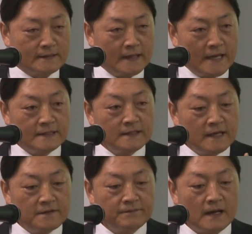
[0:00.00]

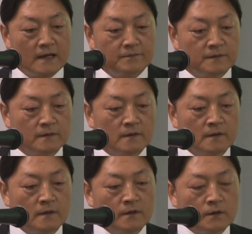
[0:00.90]
1885,
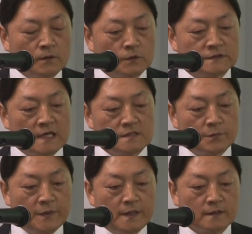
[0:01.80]
whose name is
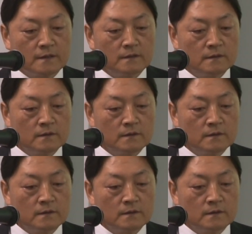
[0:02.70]
Peter,